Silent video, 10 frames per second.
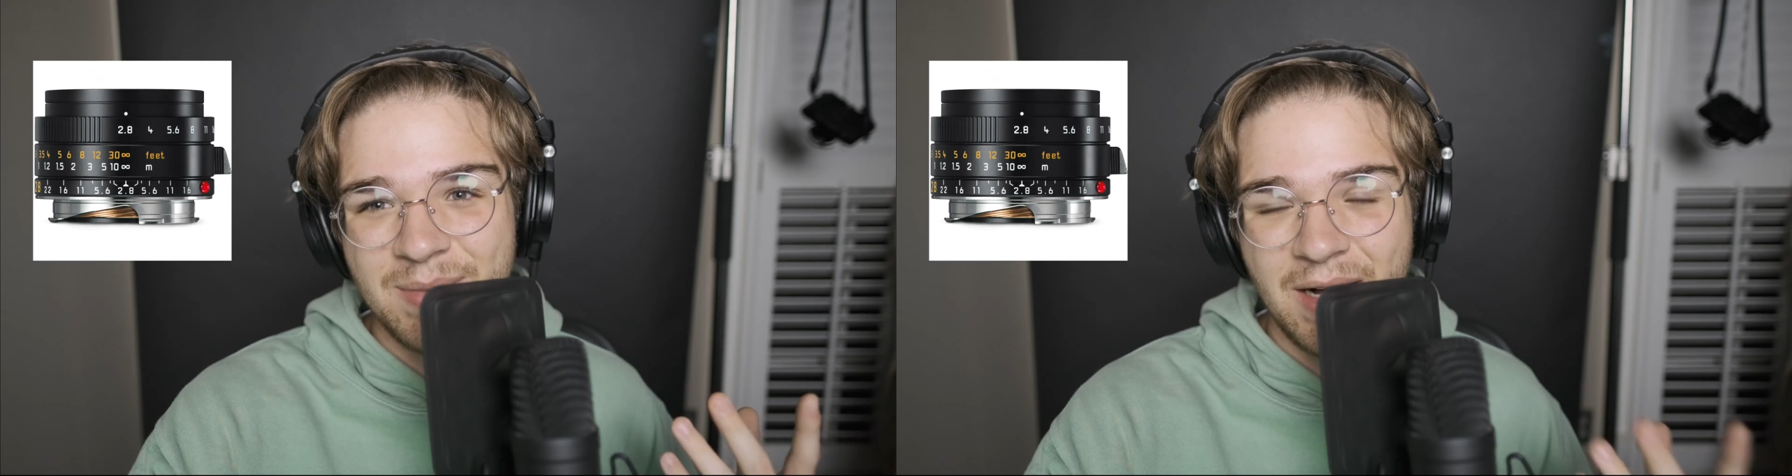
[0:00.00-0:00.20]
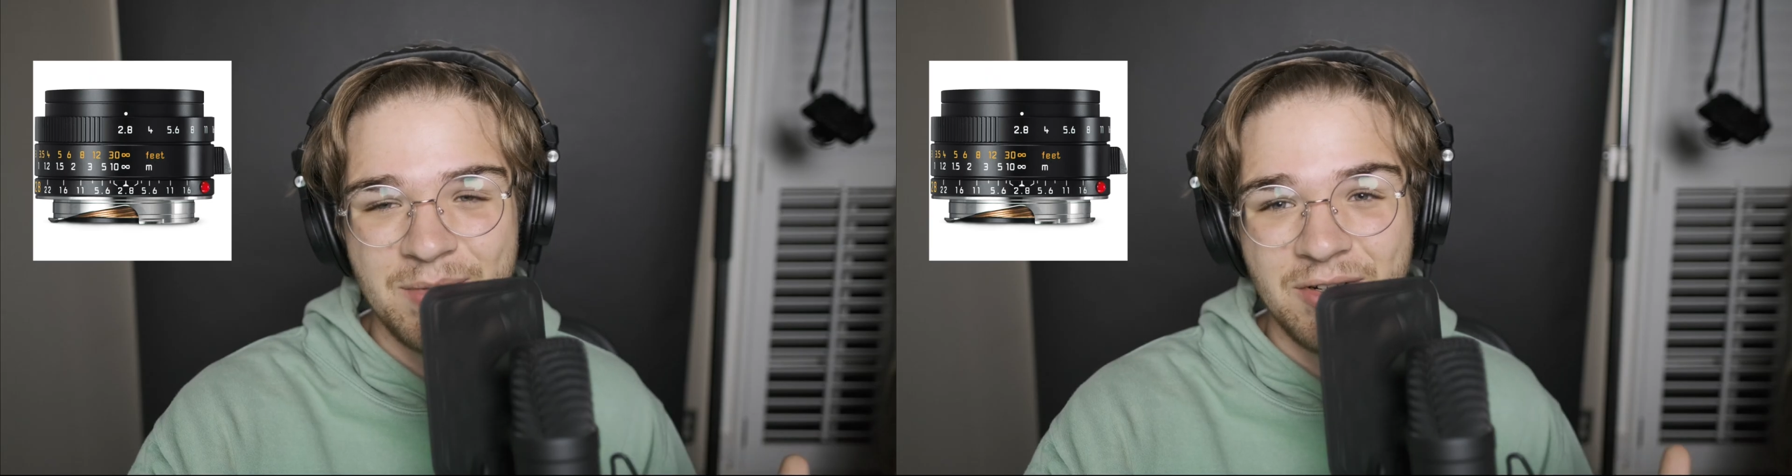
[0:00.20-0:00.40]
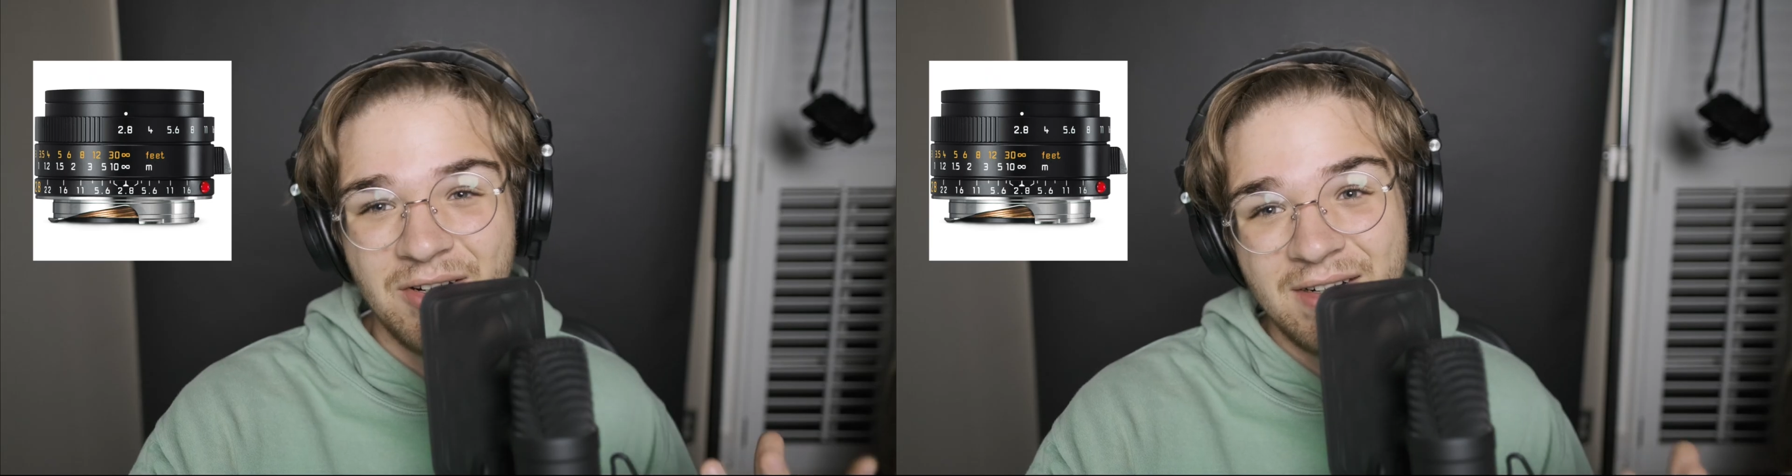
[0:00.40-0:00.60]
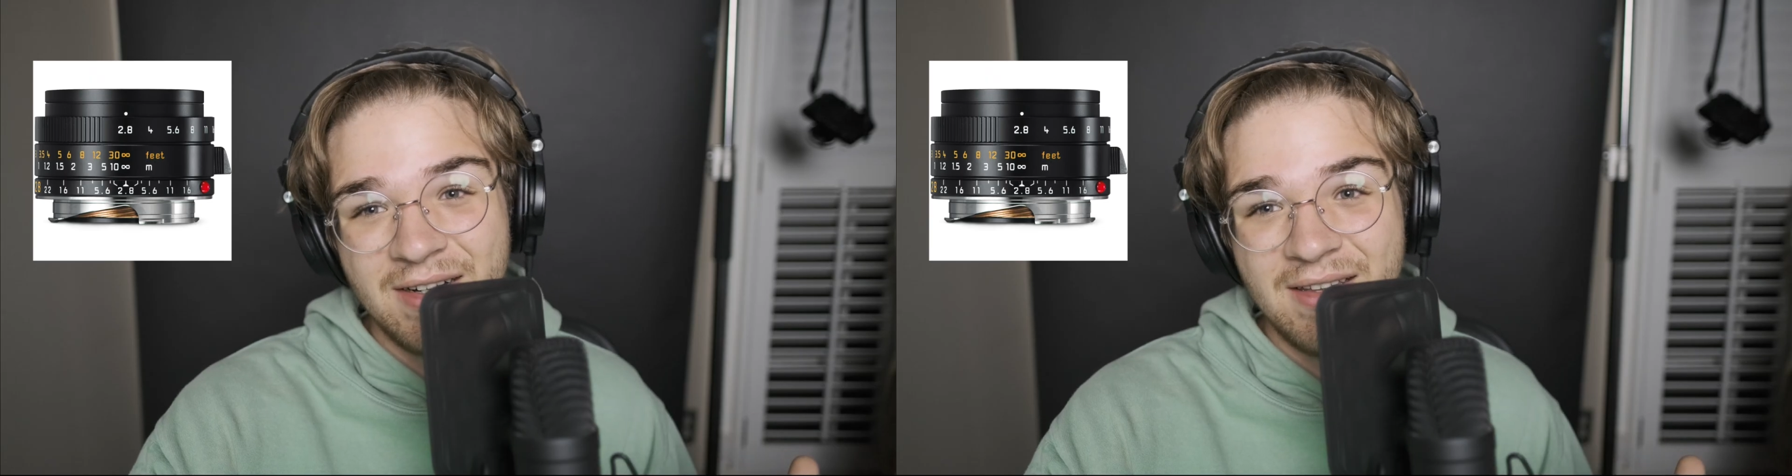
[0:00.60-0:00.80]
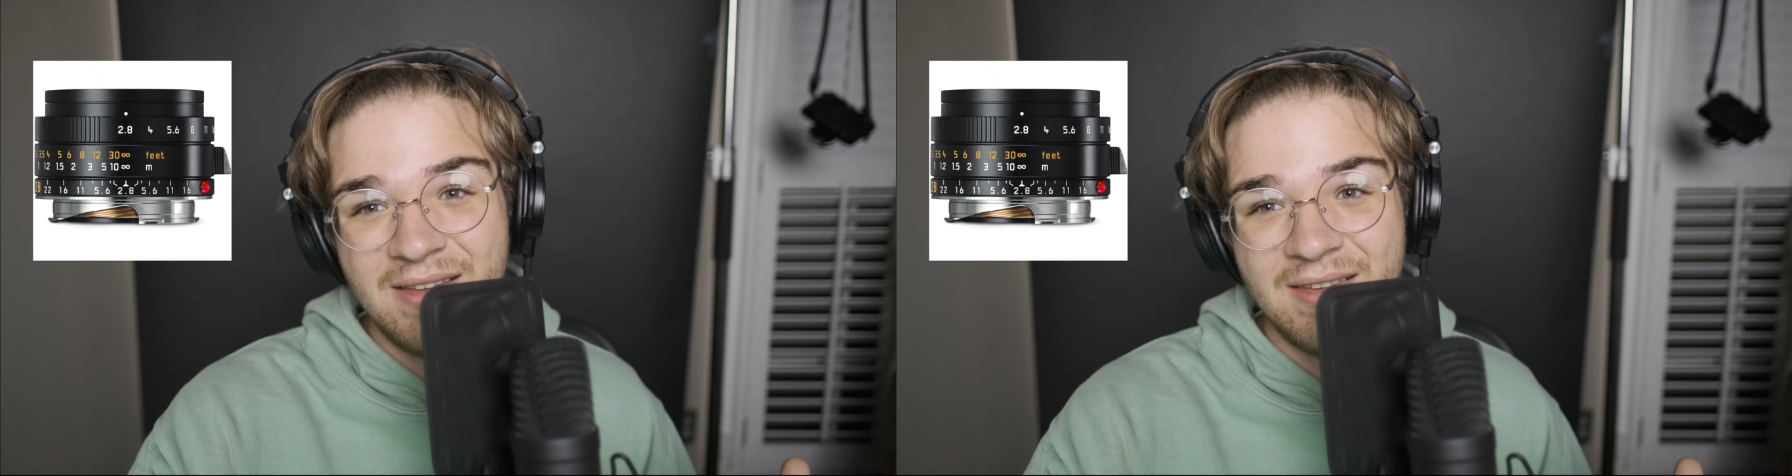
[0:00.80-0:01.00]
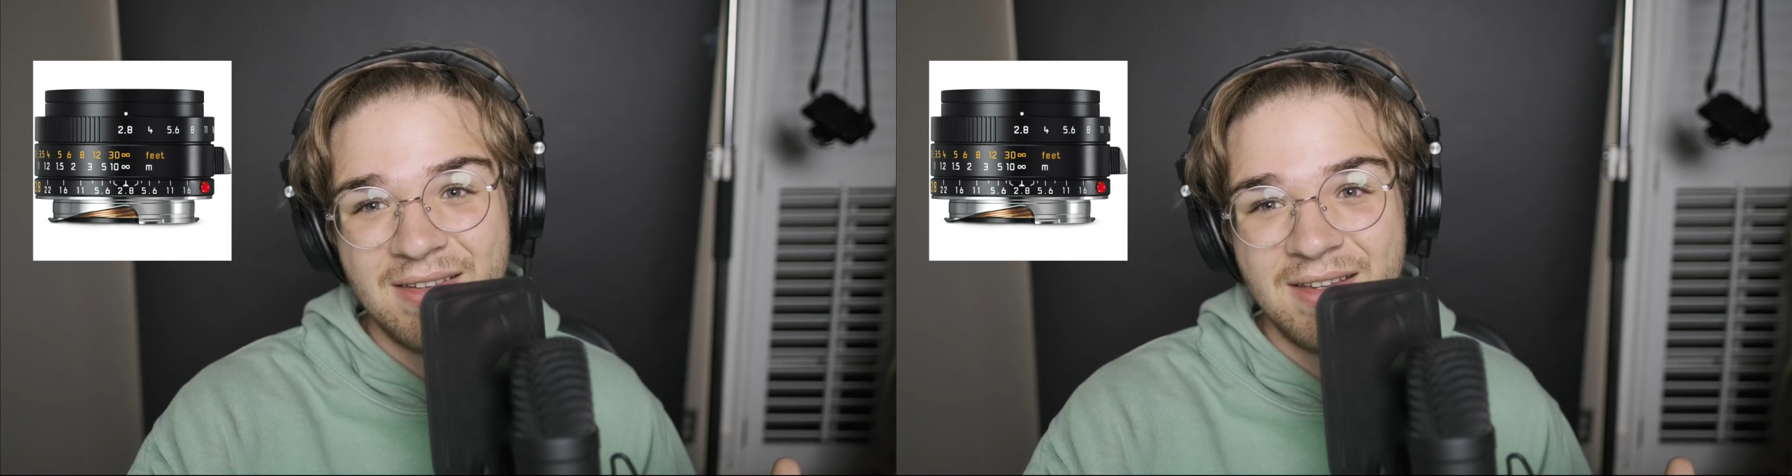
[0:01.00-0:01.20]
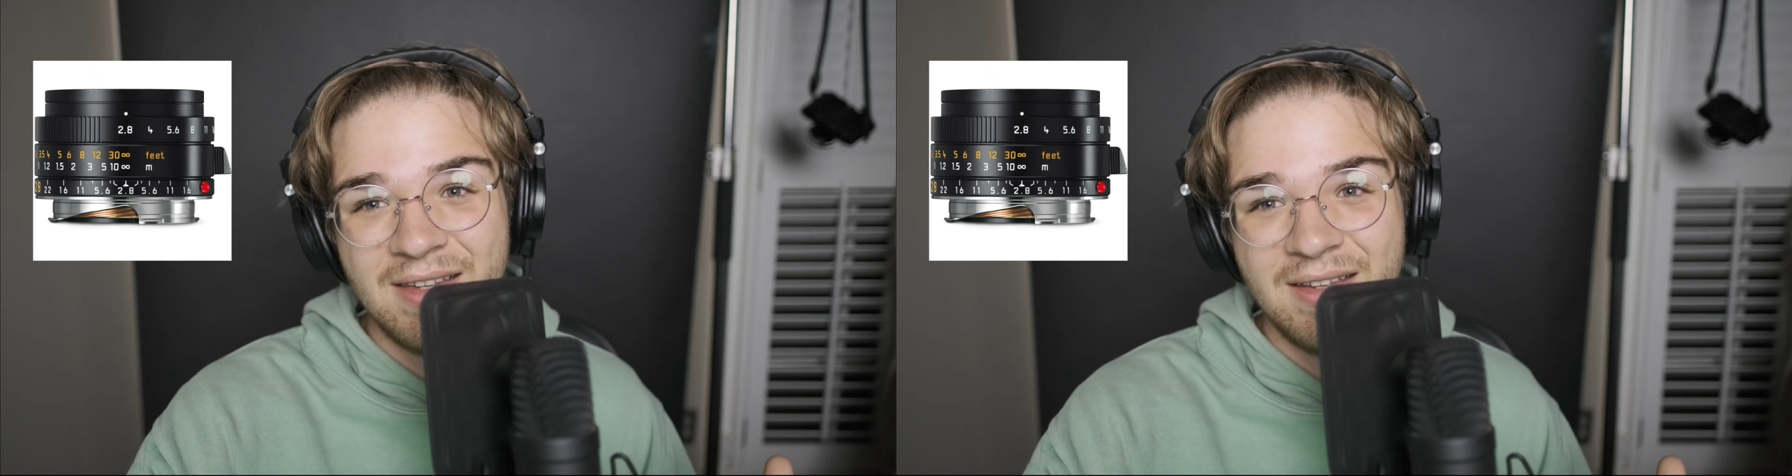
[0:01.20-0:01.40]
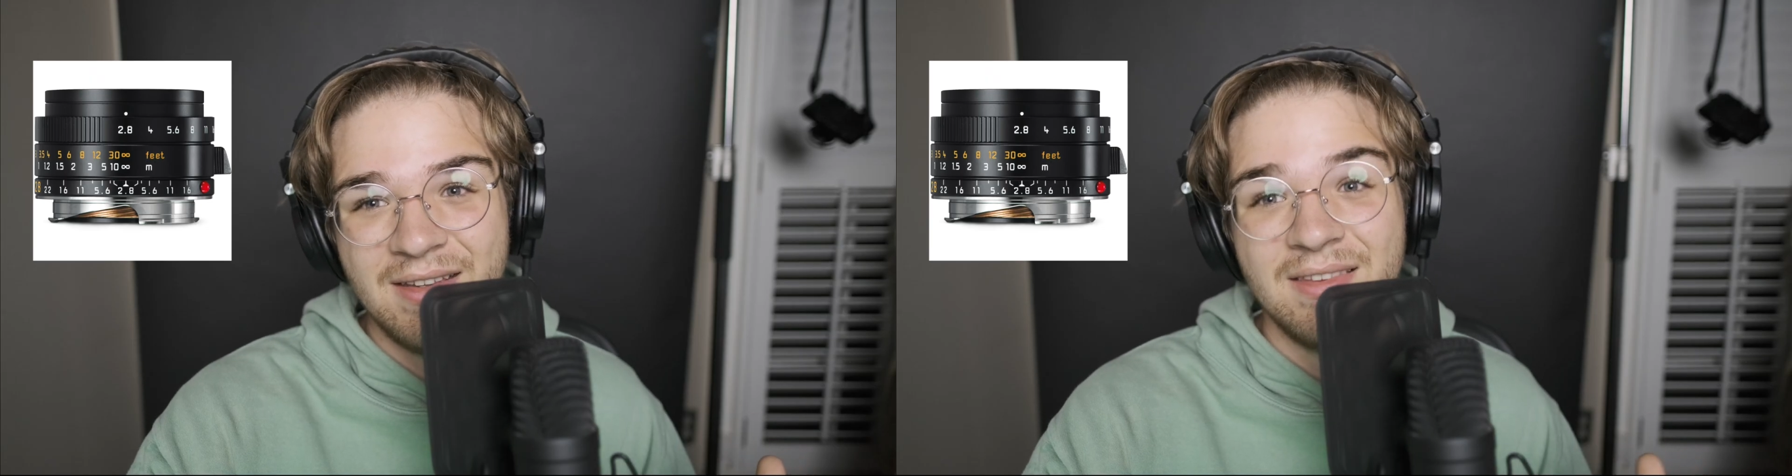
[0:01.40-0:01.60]
popular lens
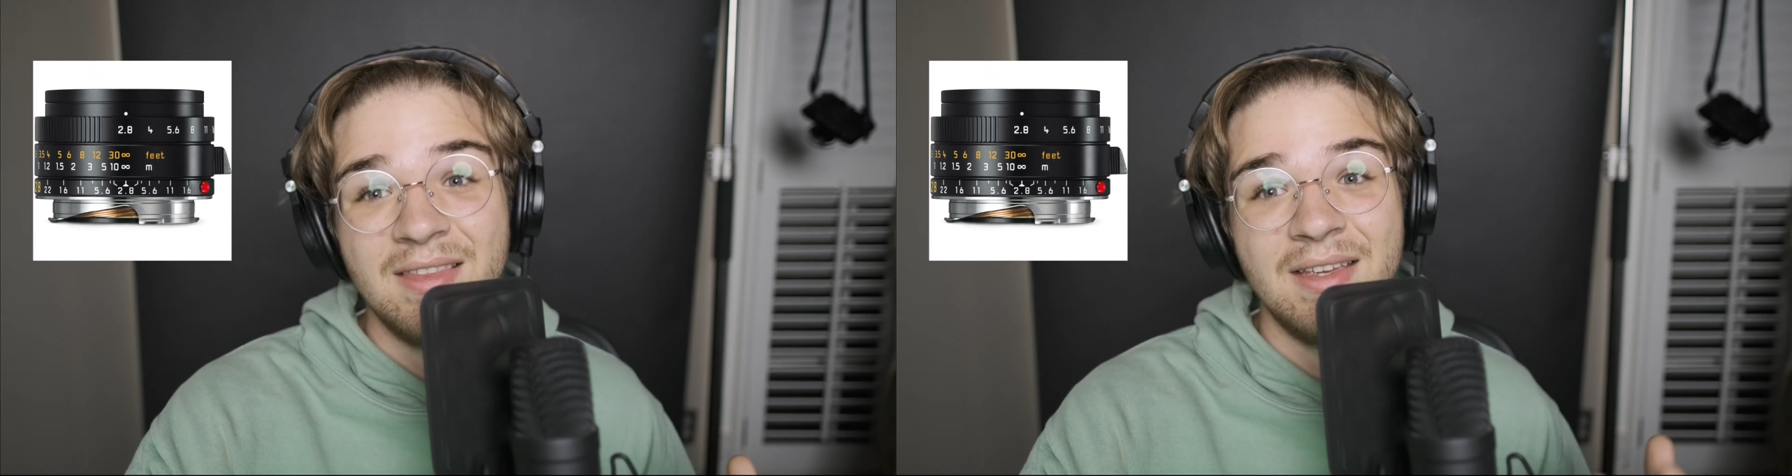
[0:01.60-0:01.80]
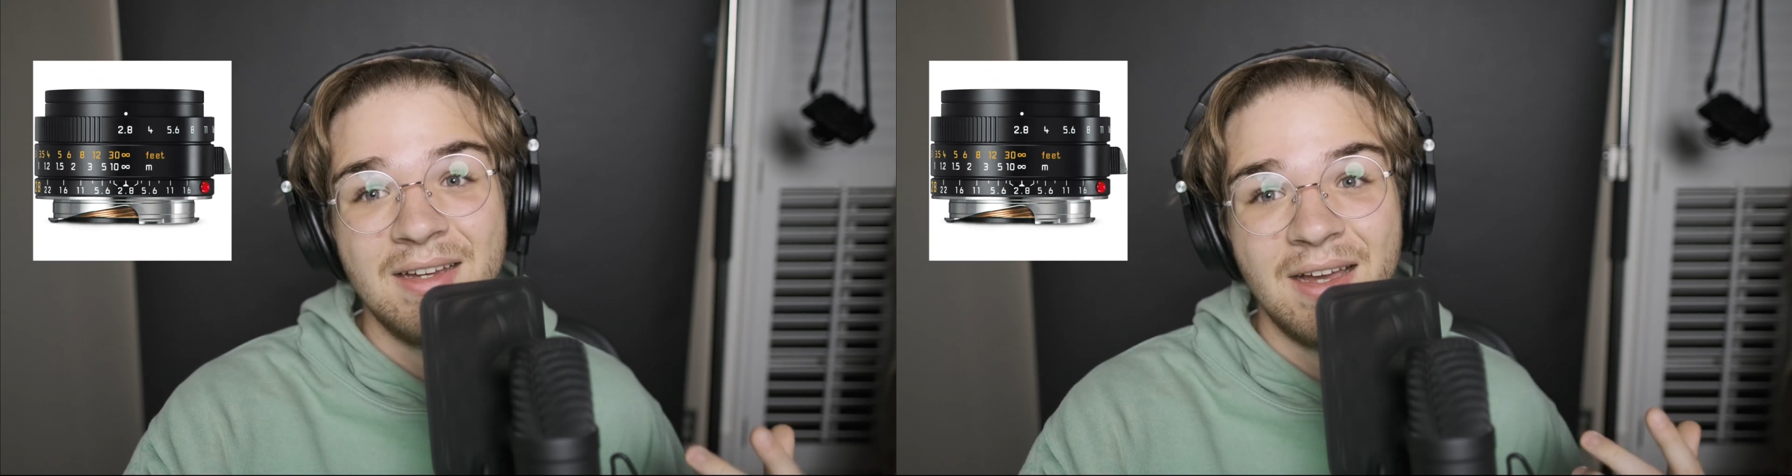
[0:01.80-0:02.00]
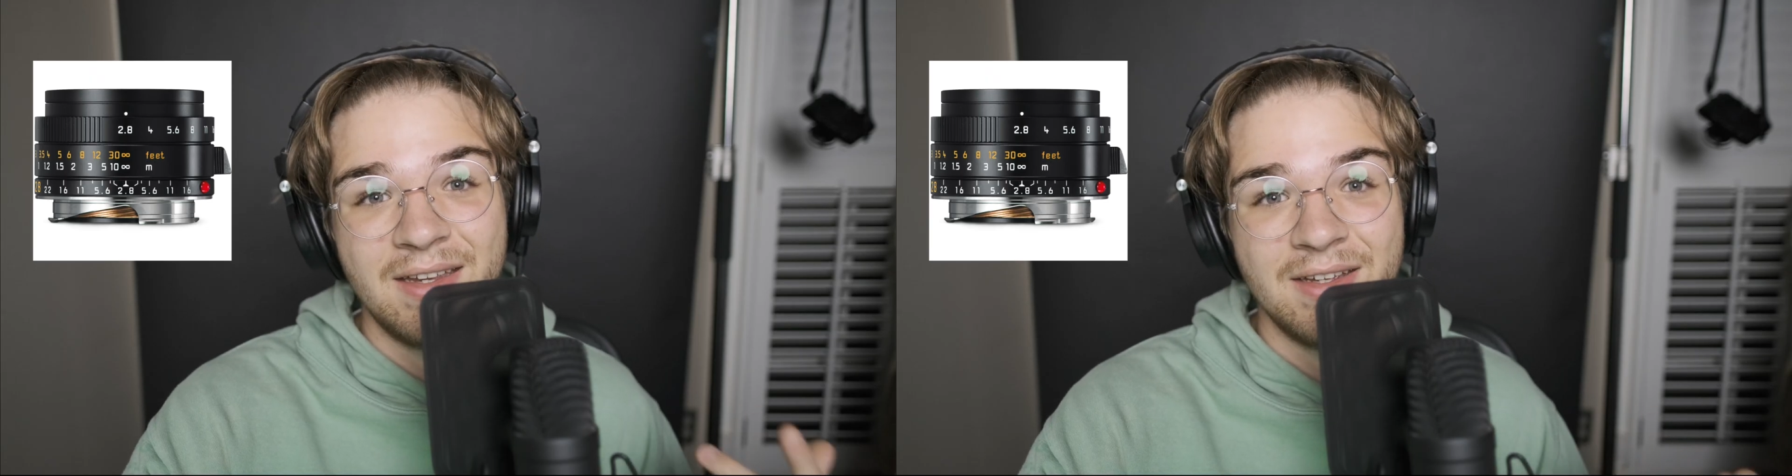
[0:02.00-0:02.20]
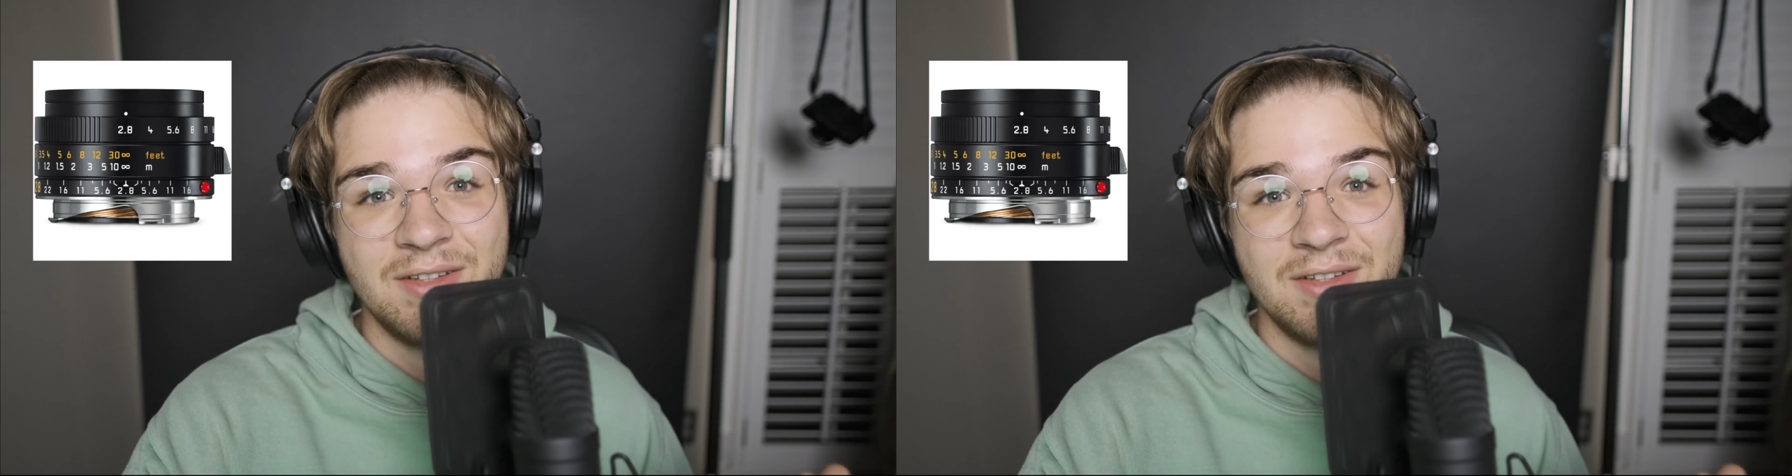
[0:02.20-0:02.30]
is the Leica